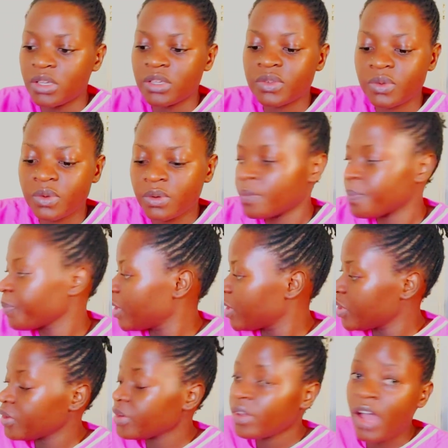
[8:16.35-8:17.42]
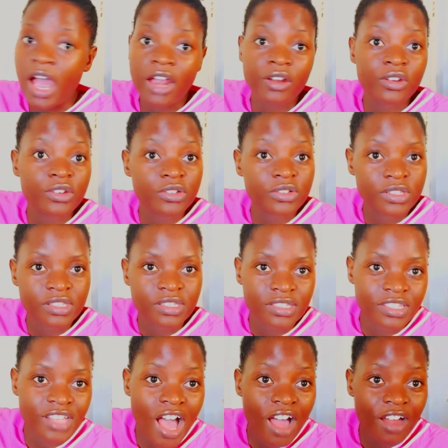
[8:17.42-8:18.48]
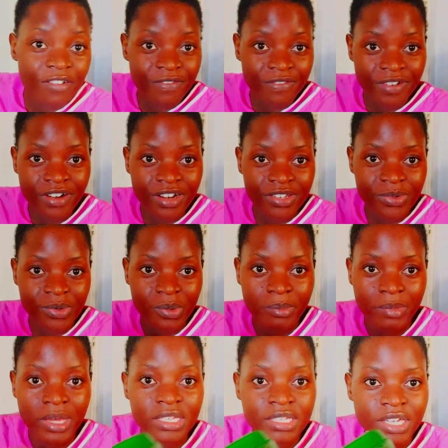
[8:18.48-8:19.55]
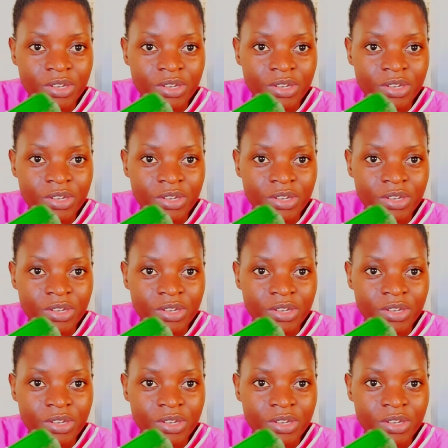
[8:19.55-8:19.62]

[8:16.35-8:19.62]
So you know, I use aloe vera so much,